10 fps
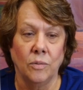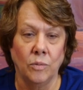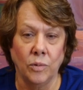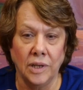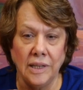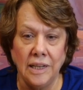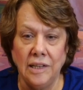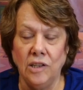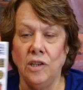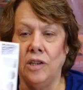really
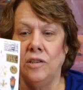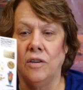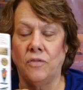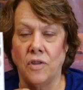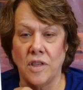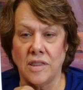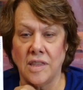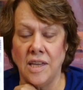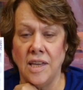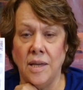good for the
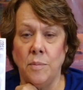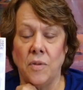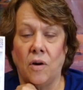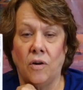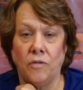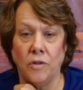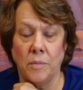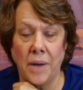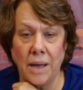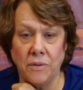theme or for the
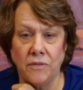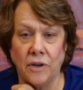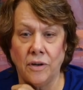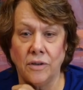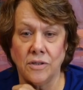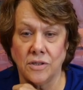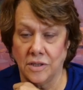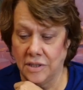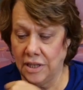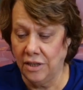Bible verse
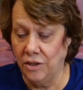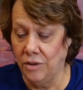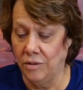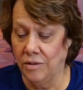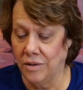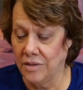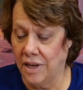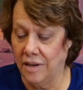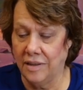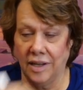to tell you those
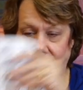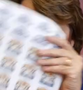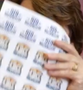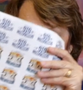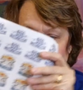kind of things.